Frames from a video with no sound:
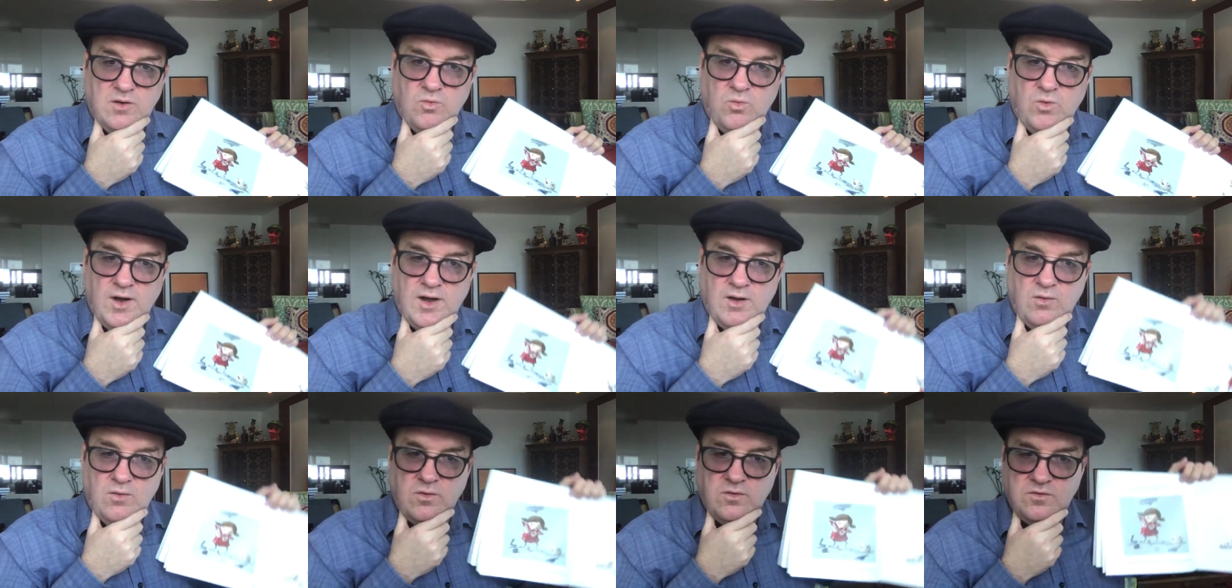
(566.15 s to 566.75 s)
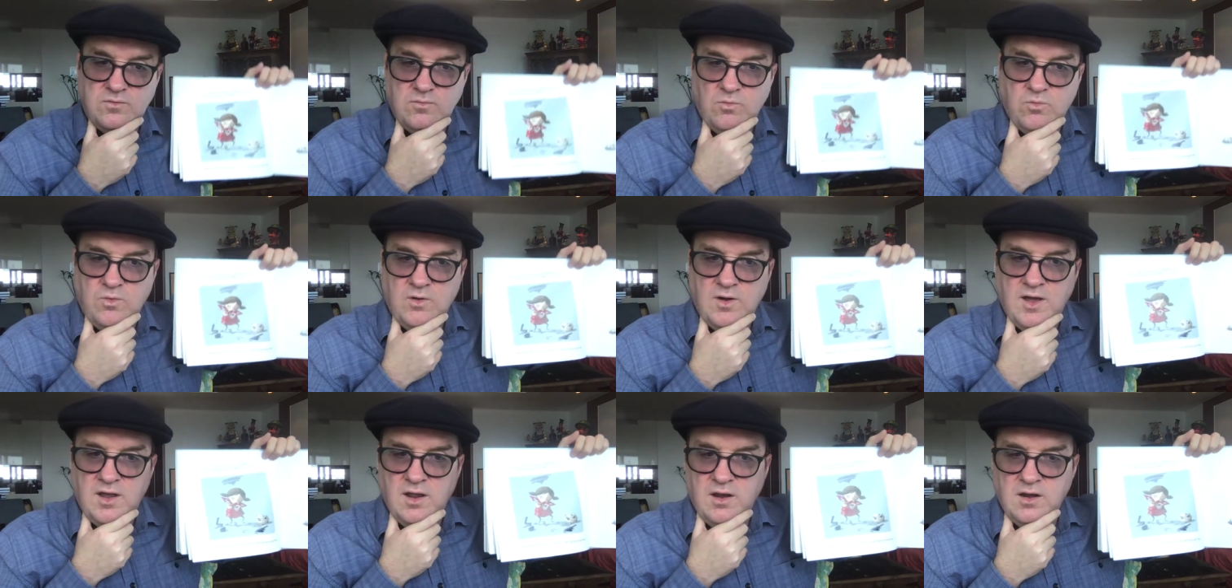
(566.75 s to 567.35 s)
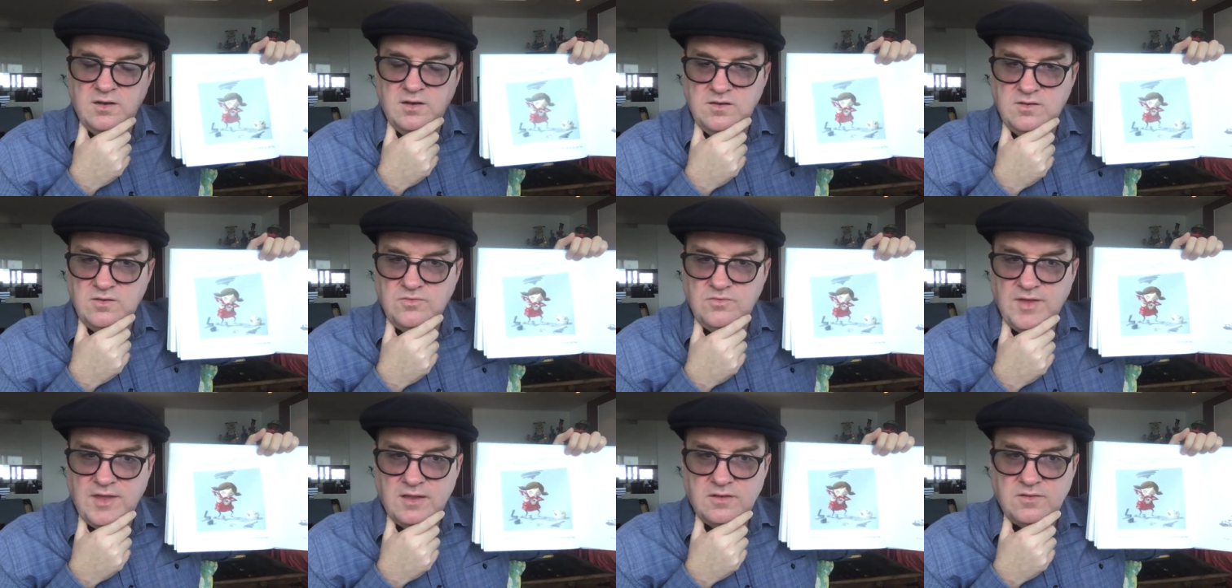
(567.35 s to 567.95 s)
What do you
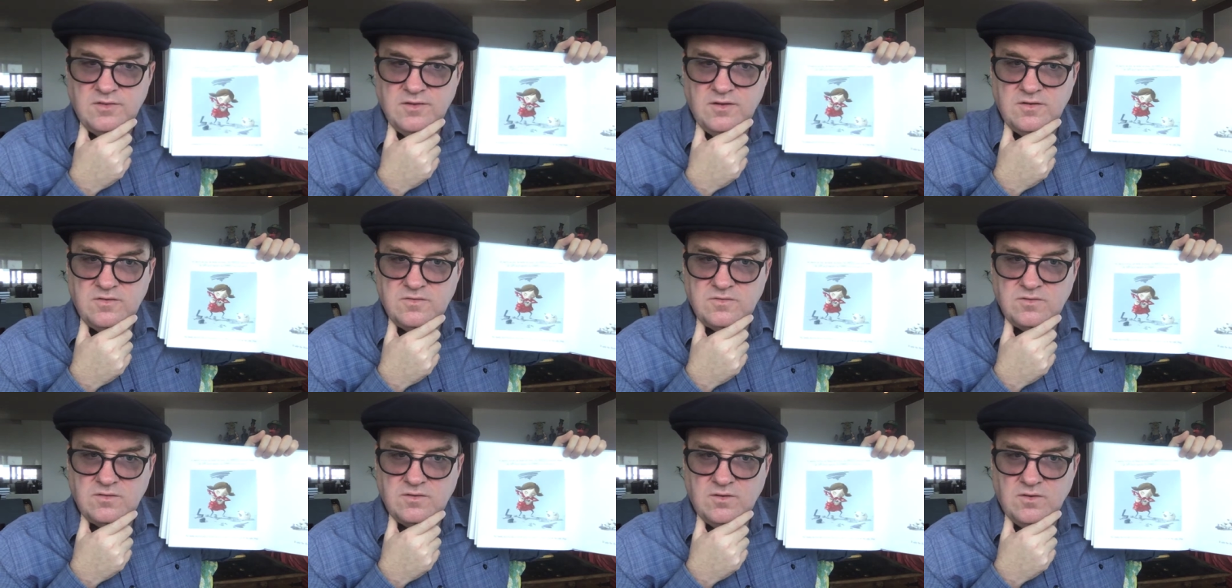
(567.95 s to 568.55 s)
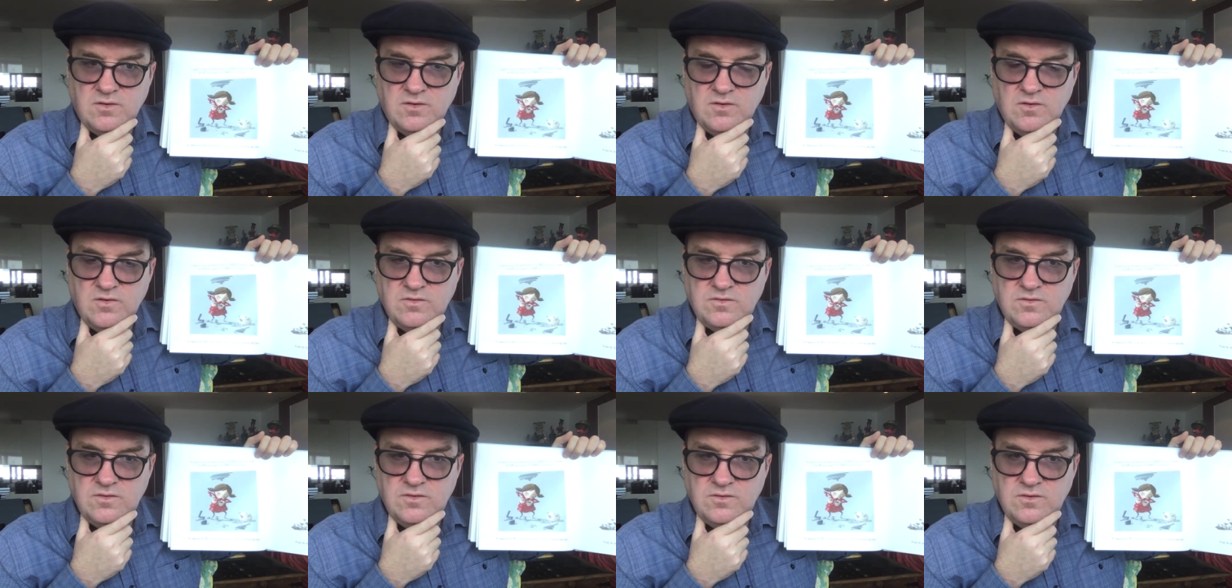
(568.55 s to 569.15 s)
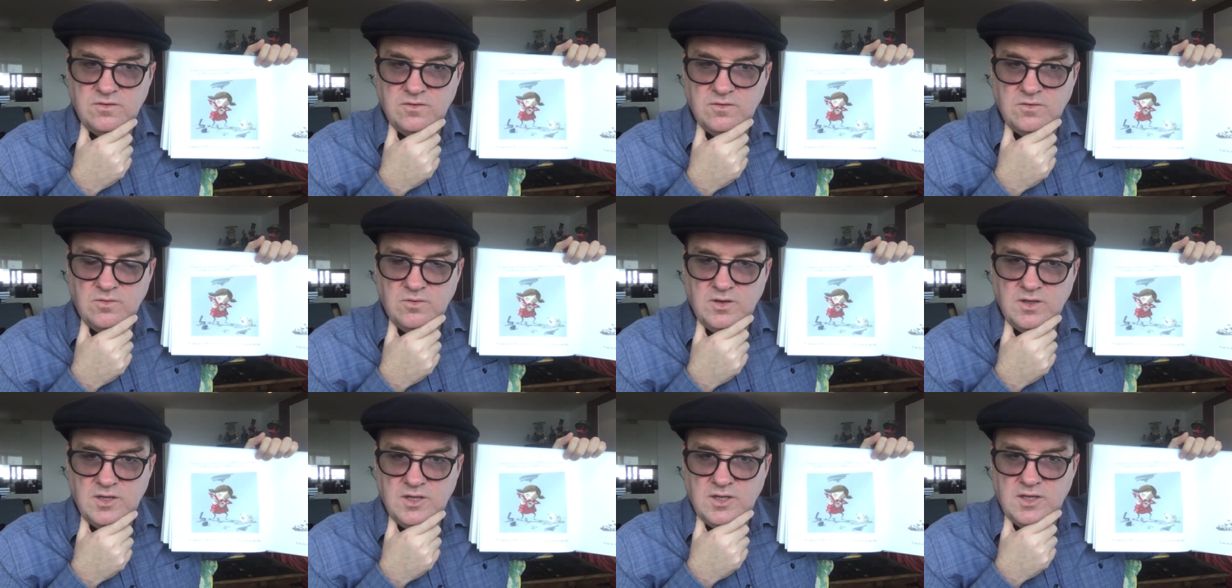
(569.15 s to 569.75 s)
think this girl should
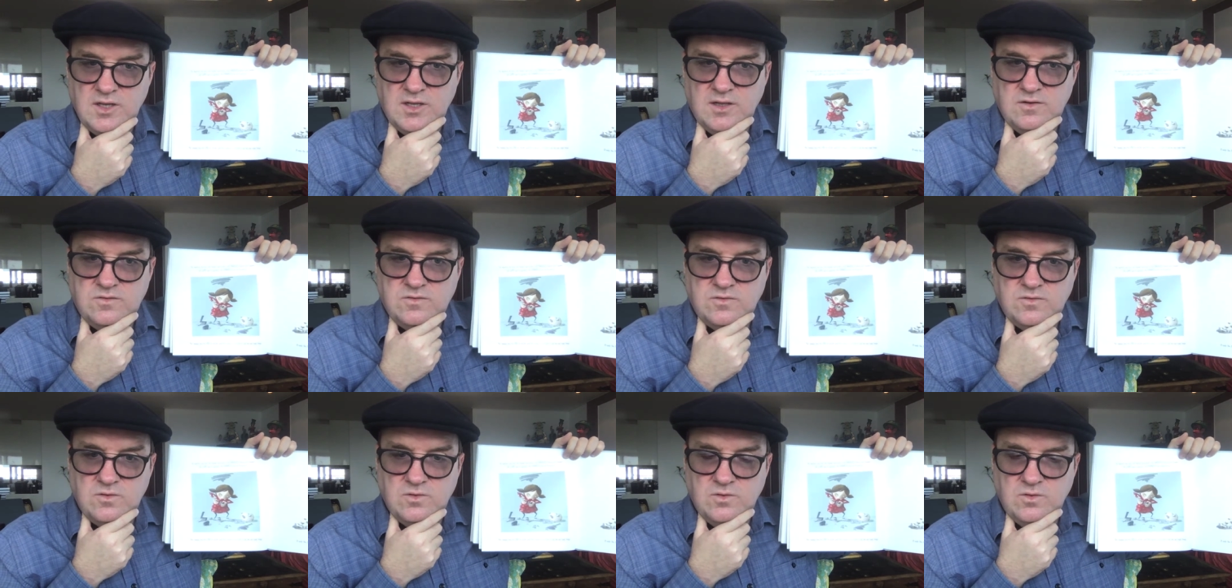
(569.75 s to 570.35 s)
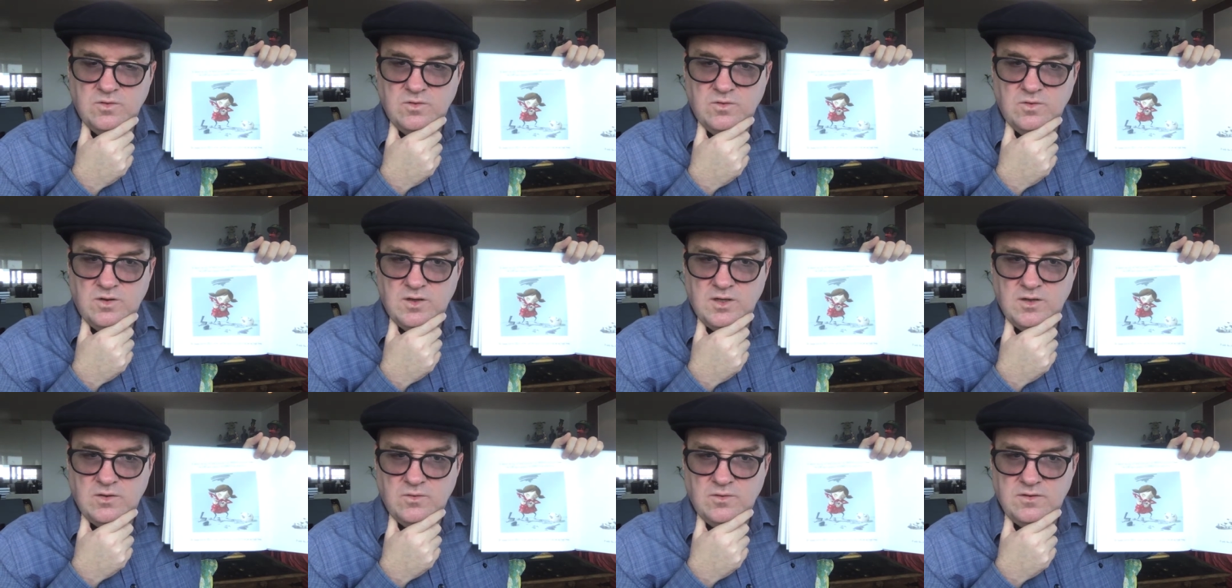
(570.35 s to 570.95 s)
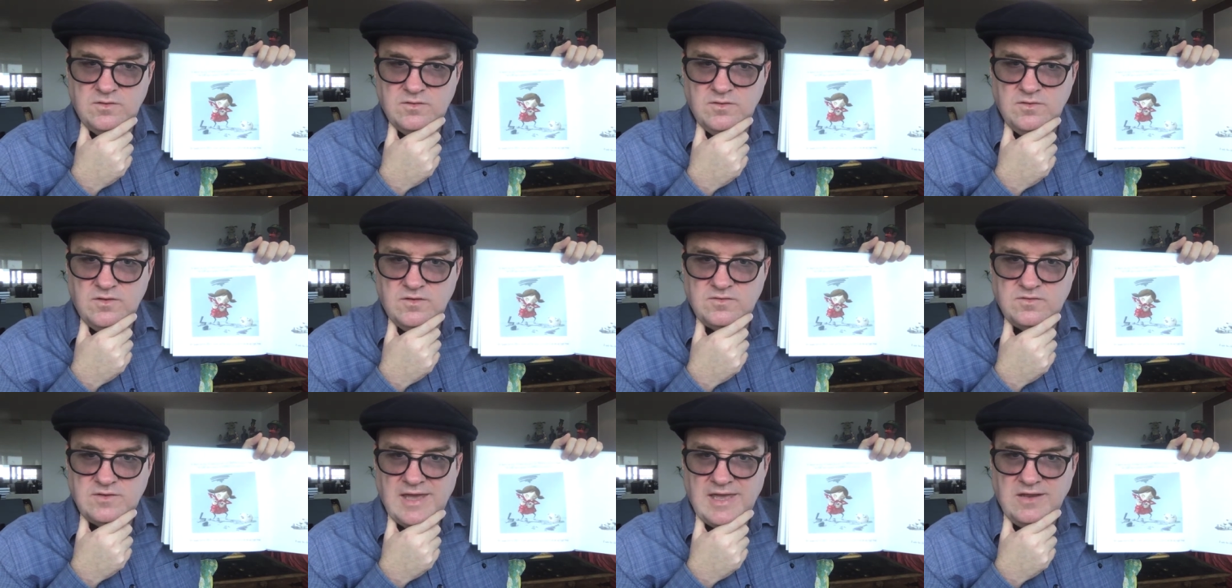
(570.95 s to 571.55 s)
do what should
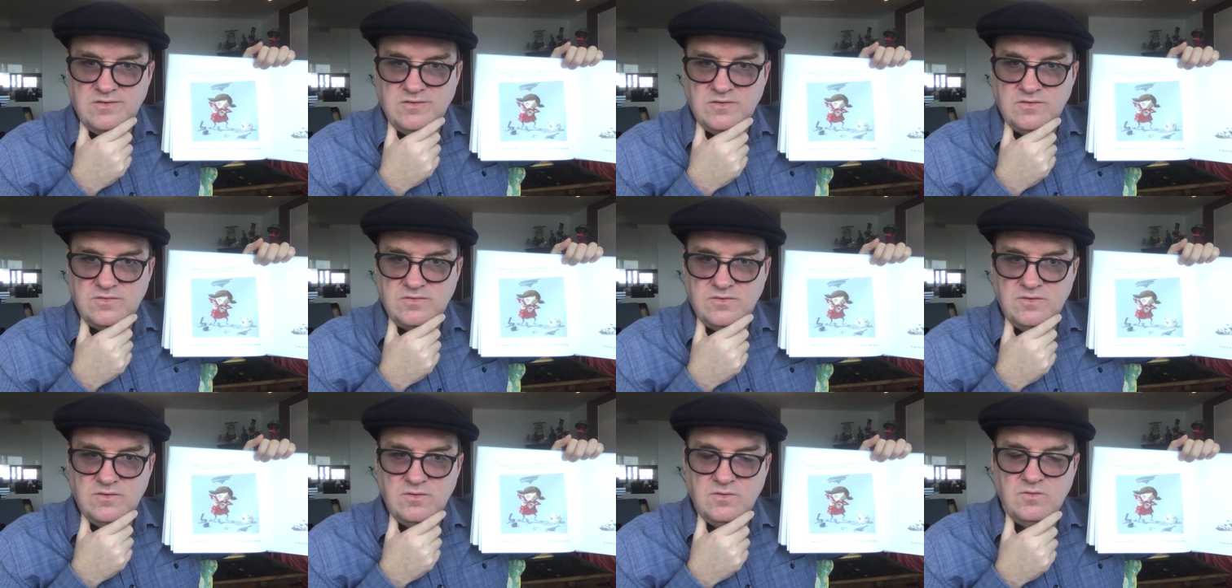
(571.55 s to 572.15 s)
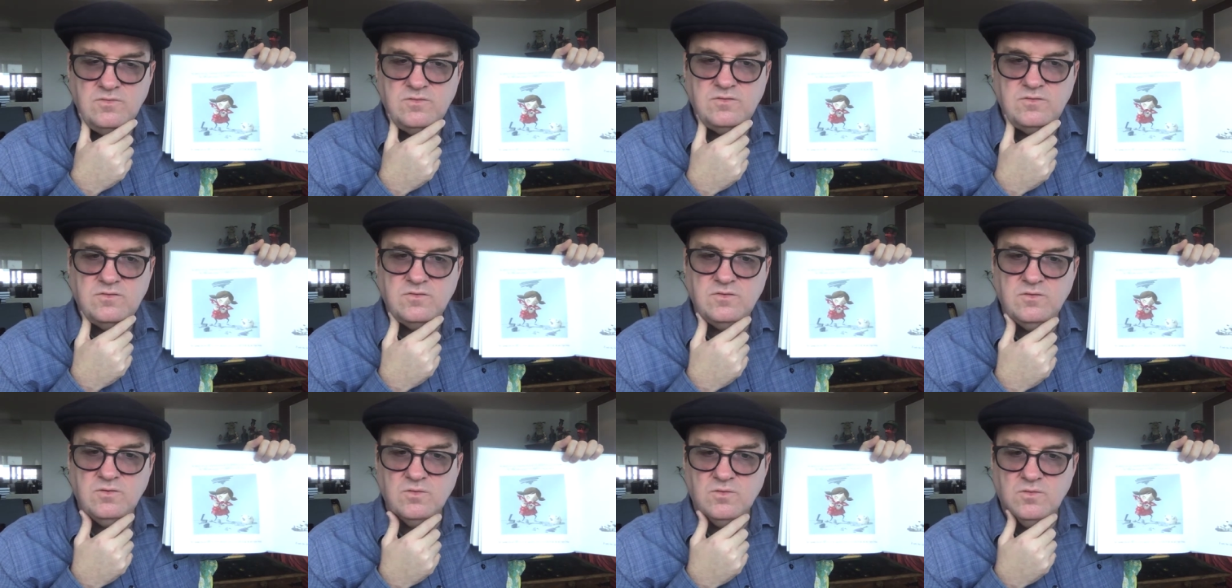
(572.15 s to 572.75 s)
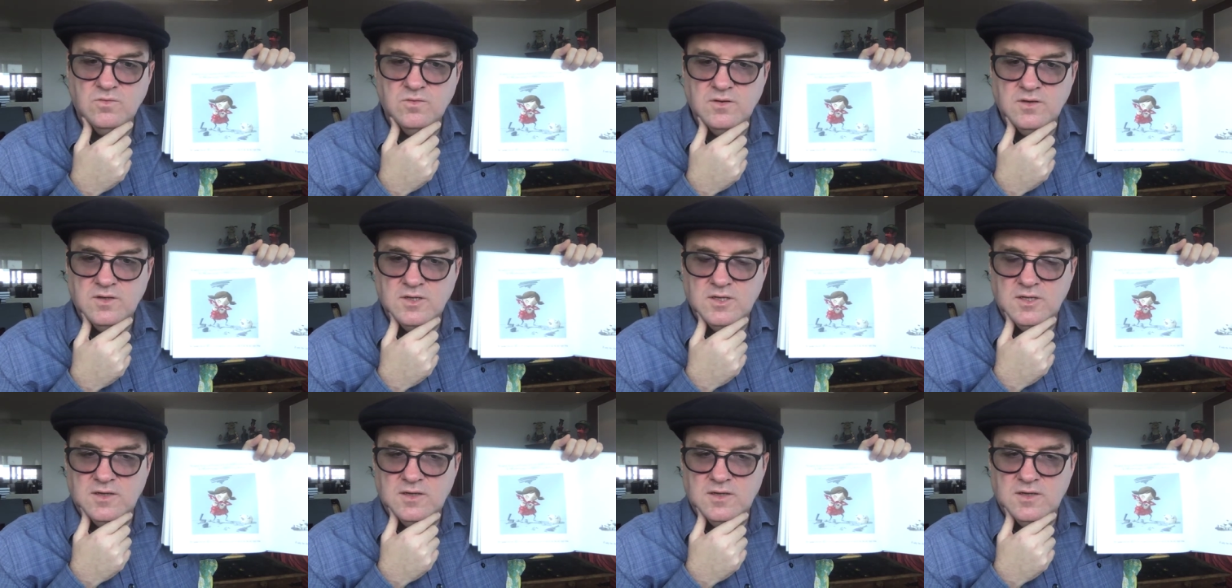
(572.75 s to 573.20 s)
this scientist do to